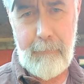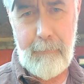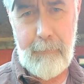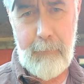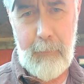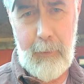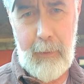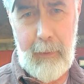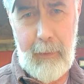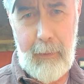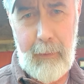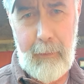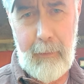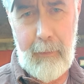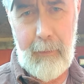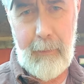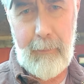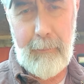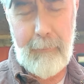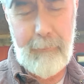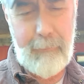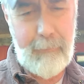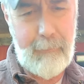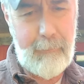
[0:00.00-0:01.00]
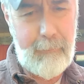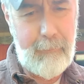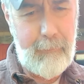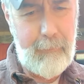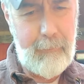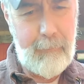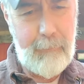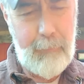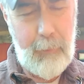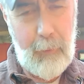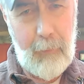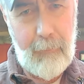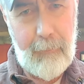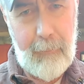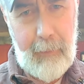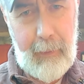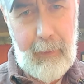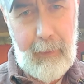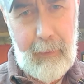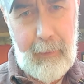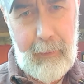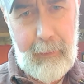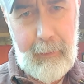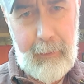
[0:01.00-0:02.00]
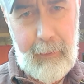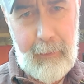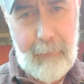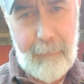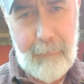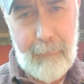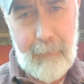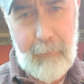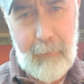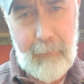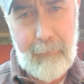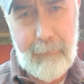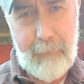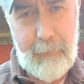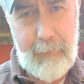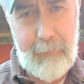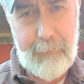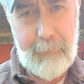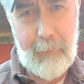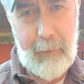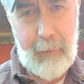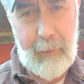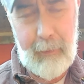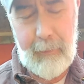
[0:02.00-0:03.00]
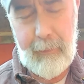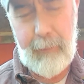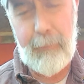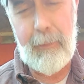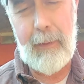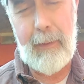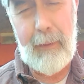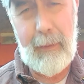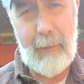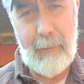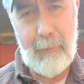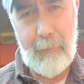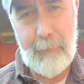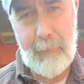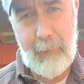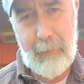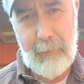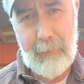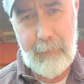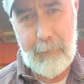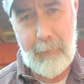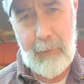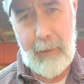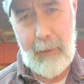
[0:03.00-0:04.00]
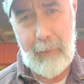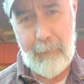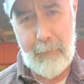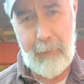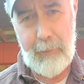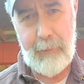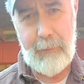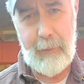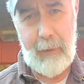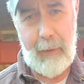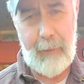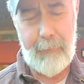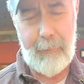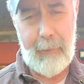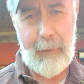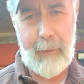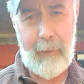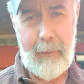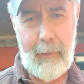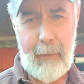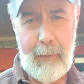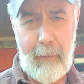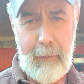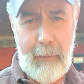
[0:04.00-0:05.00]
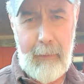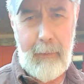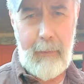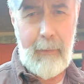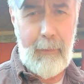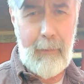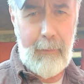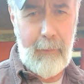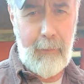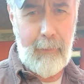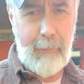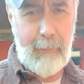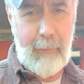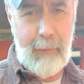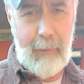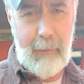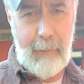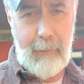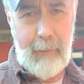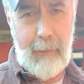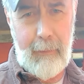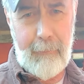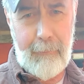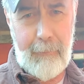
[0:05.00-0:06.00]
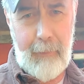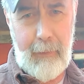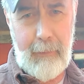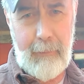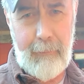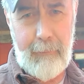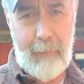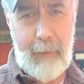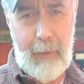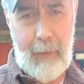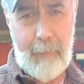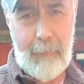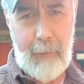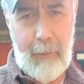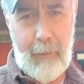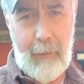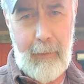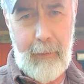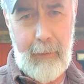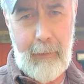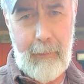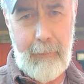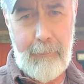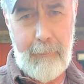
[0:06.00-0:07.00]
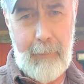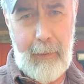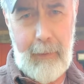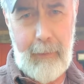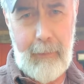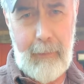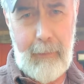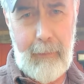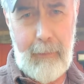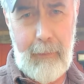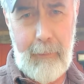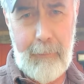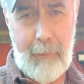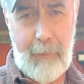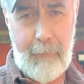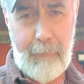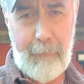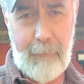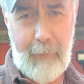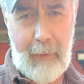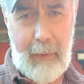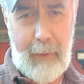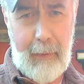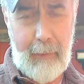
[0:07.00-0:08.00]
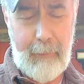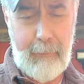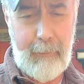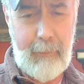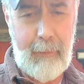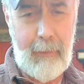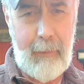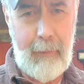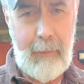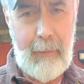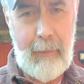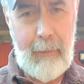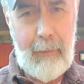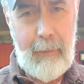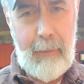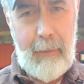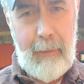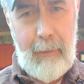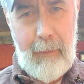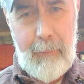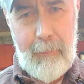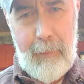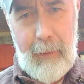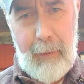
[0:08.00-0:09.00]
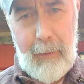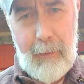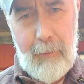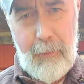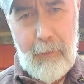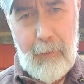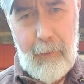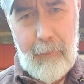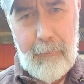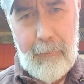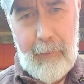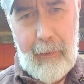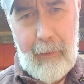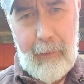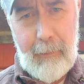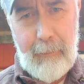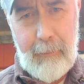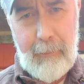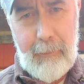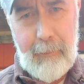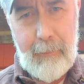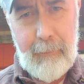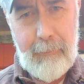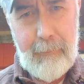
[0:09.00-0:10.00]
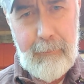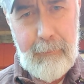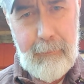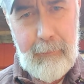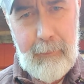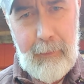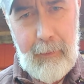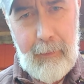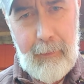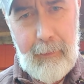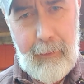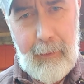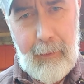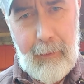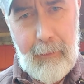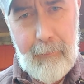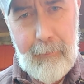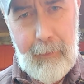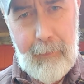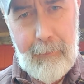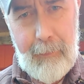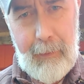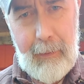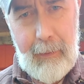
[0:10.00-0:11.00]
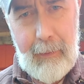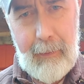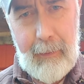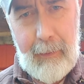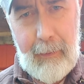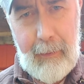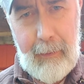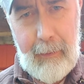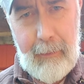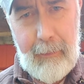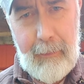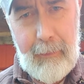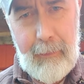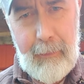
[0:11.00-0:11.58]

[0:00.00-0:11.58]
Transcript: Really good profile on that for splitting. Well, not so much splitting, but chopping. Of course, it is a defensive tomahawk. It's meant to be fast. About 1/4 of an inch, a little thicker maybe on the head.